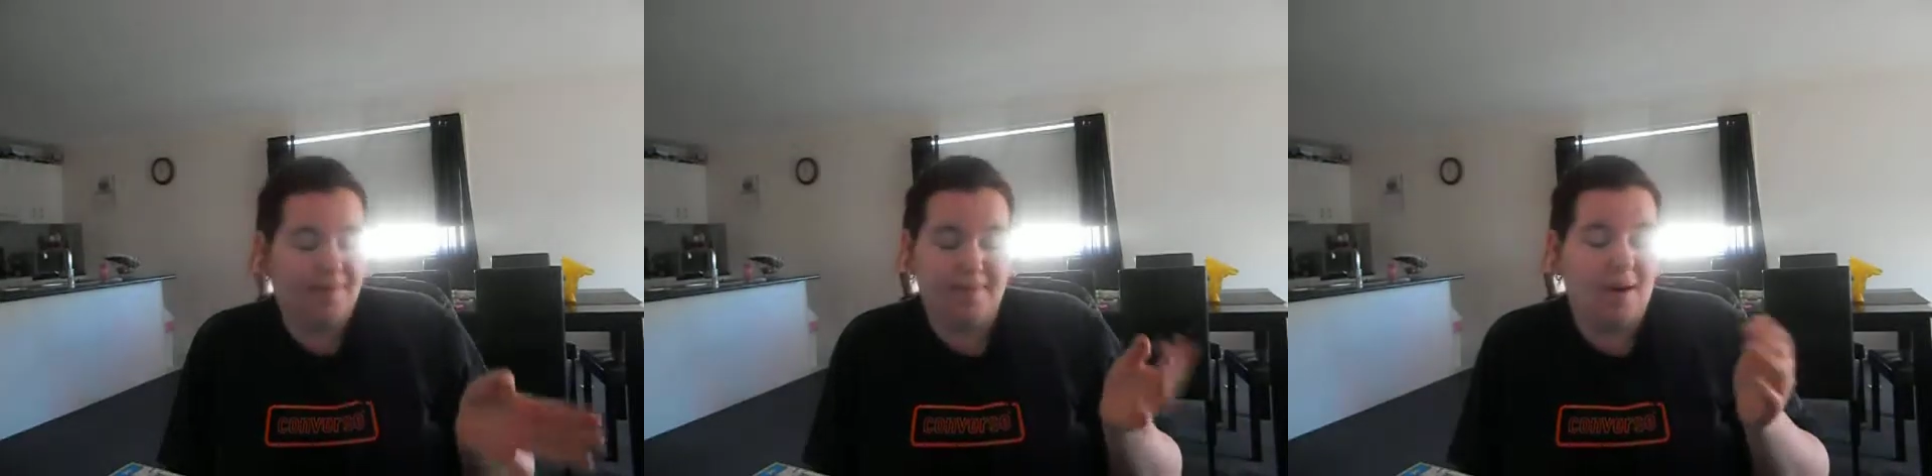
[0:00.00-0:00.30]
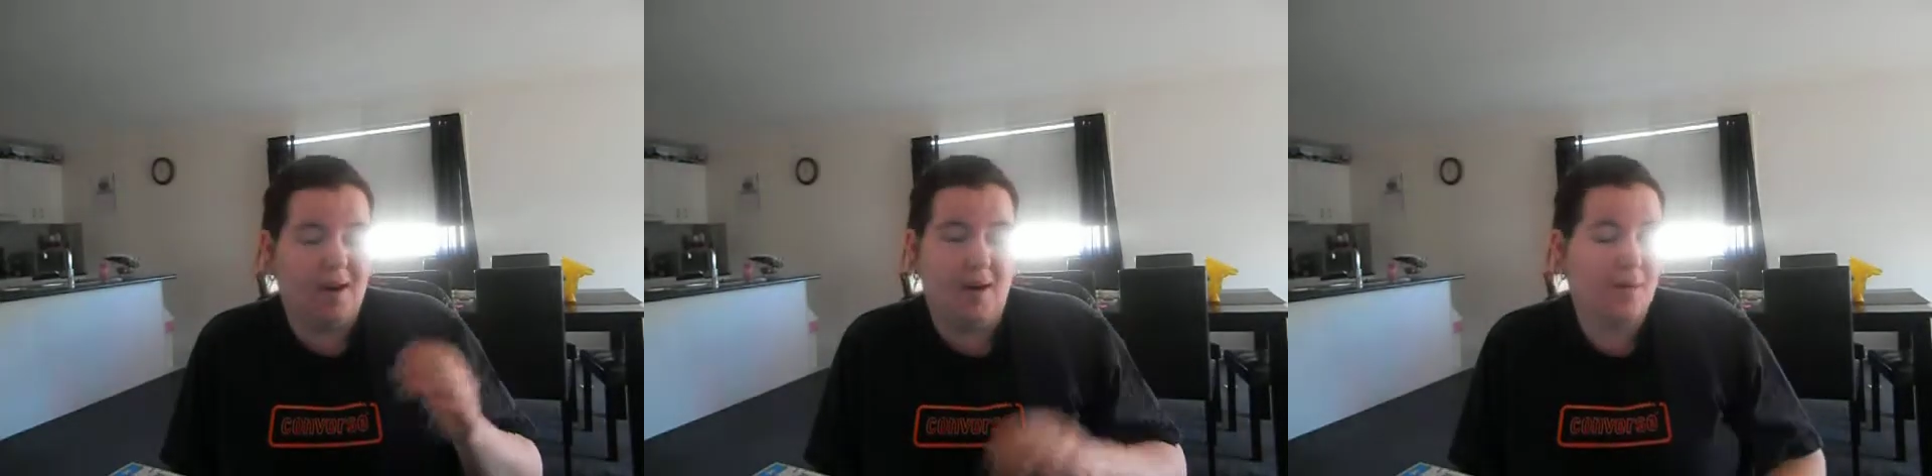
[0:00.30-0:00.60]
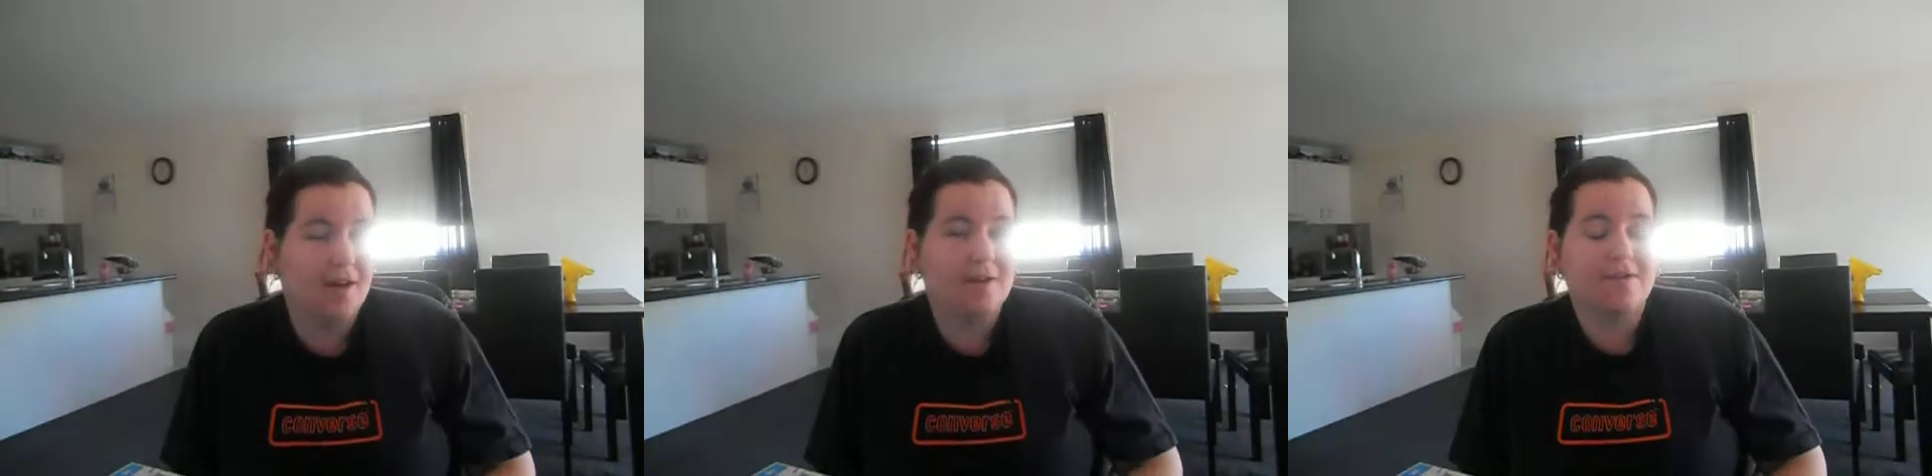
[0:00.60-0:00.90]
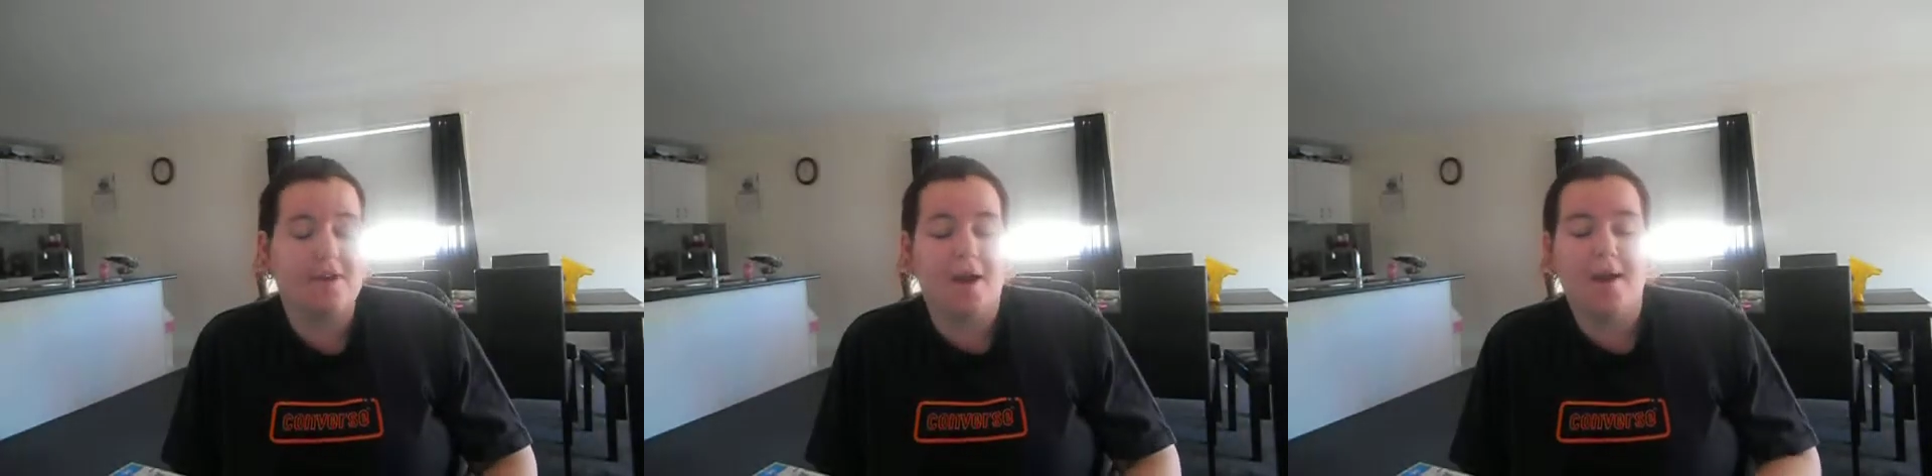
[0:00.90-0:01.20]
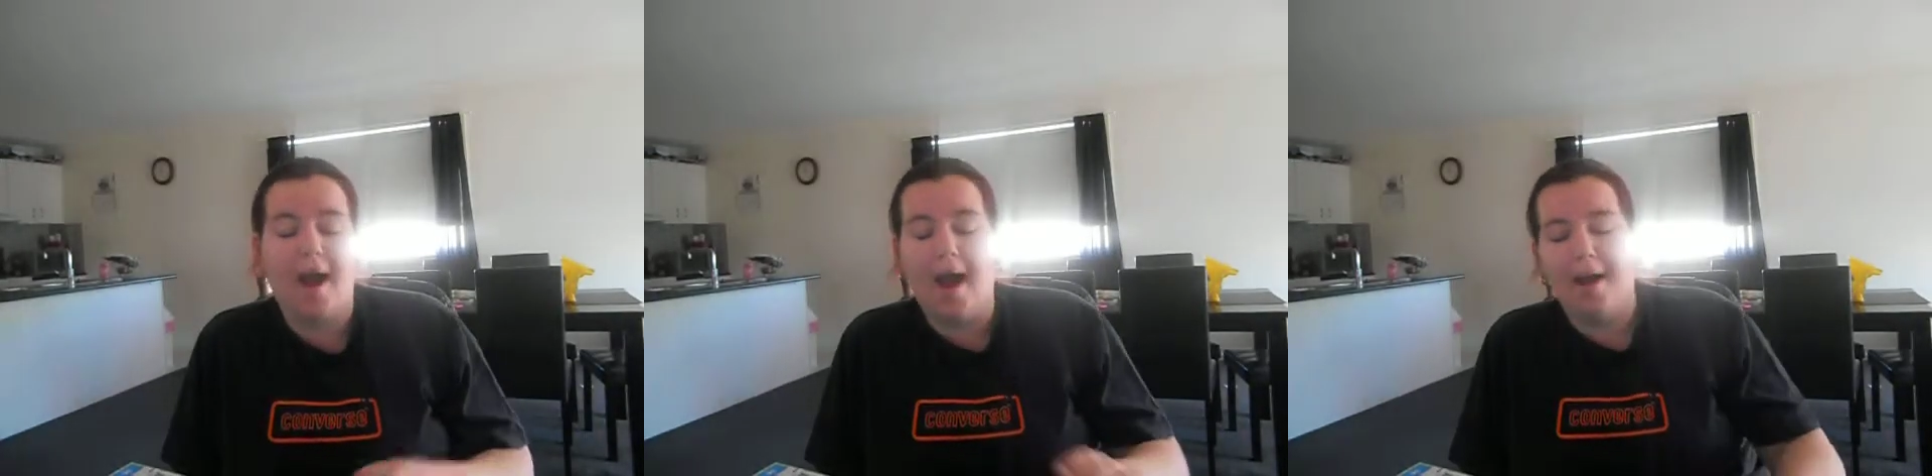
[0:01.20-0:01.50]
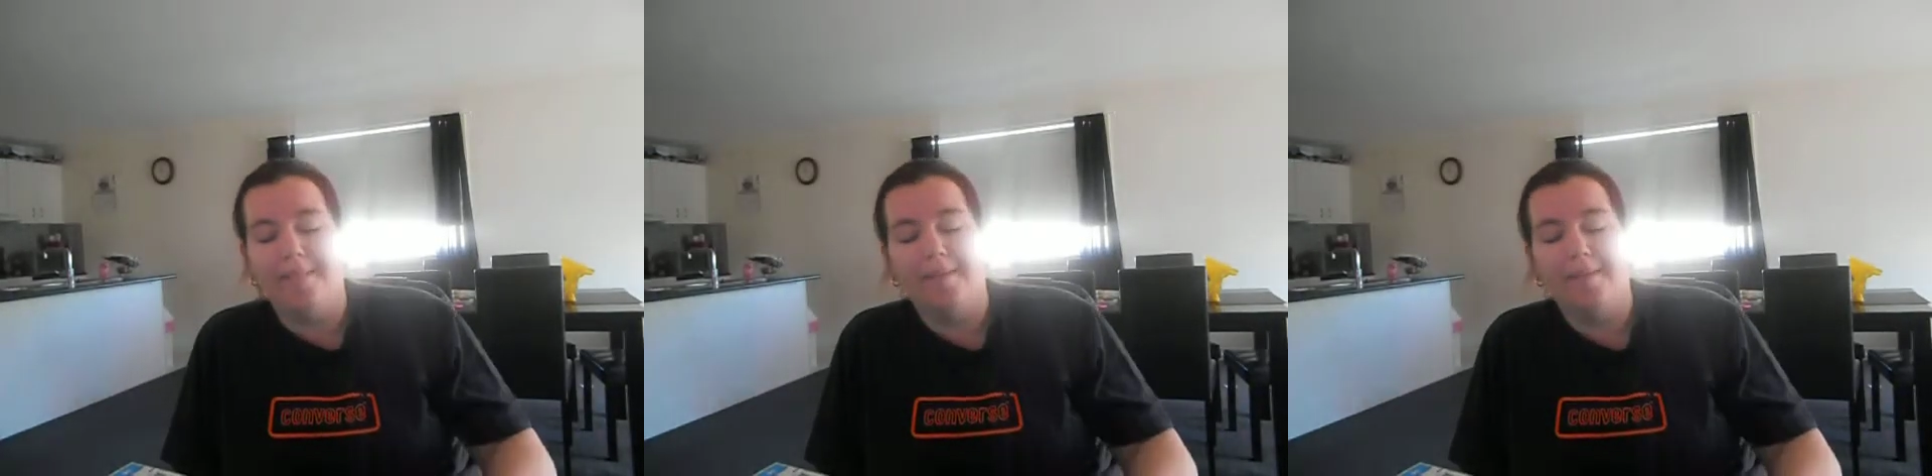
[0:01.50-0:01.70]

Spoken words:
week or so. Yeah,